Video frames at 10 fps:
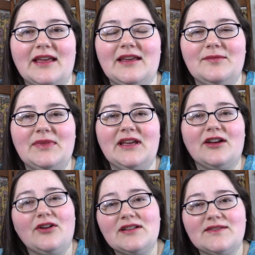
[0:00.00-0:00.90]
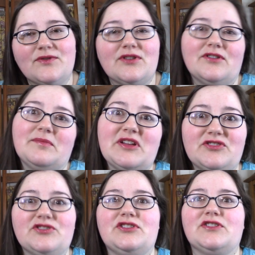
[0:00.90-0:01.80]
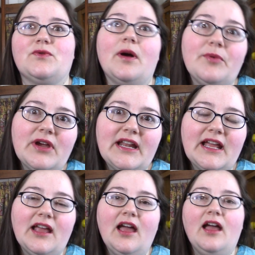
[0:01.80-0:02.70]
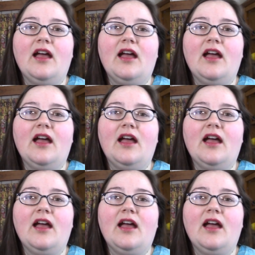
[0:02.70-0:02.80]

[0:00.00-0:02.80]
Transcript: They can be aggressive with her to make sure she's cooperating.